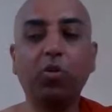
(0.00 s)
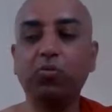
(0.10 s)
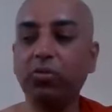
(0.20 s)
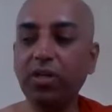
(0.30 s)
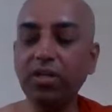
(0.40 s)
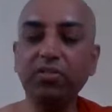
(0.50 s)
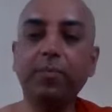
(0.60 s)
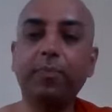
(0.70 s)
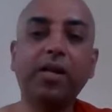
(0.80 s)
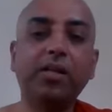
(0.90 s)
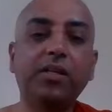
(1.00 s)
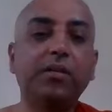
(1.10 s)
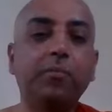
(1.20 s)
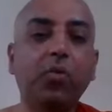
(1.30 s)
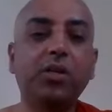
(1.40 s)
So that is the practical
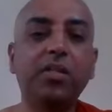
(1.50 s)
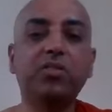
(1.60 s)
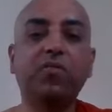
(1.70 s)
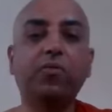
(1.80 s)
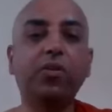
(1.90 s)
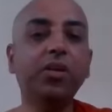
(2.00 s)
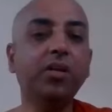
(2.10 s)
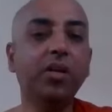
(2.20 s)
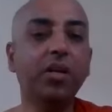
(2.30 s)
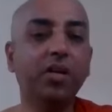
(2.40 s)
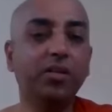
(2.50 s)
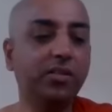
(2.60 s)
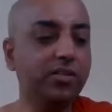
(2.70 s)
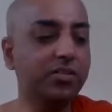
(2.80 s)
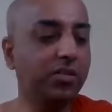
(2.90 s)
importance of knowing
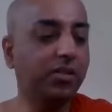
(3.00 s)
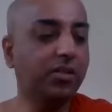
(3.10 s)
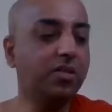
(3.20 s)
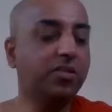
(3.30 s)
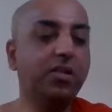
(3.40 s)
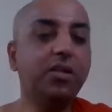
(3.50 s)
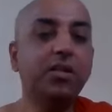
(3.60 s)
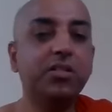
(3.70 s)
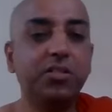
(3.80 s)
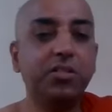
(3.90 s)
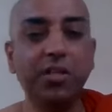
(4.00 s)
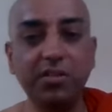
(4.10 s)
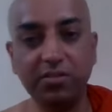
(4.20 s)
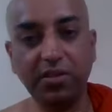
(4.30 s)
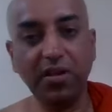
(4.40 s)
these chittas and
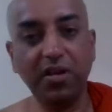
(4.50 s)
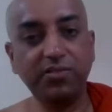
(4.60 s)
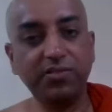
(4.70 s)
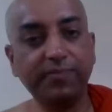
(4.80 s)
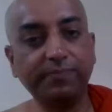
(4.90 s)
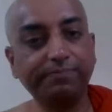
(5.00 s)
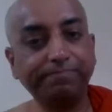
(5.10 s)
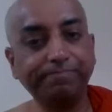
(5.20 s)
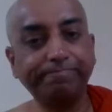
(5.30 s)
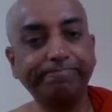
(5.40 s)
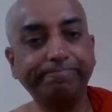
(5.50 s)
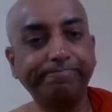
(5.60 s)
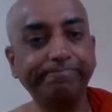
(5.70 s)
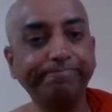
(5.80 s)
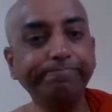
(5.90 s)
chetasikas.
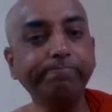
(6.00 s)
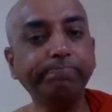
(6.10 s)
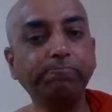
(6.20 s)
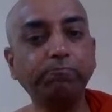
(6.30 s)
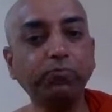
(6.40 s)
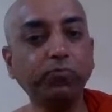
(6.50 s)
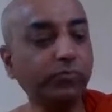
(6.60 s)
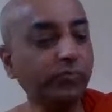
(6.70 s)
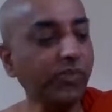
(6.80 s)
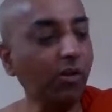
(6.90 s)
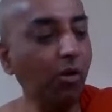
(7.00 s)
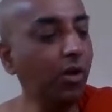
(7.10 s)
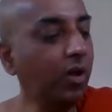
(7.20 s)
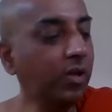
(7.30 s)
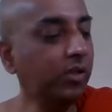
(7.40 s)
Hmm?
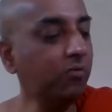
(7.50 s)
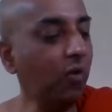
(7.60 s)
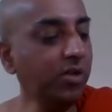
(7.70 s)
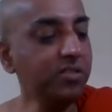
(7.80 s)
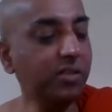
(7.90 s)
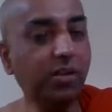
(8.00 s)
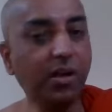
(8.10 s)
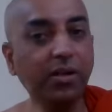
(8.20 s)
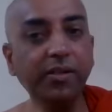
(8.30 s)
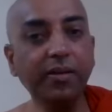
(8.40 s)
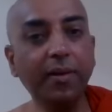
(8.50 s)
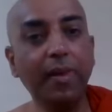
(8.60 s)
Then what is the third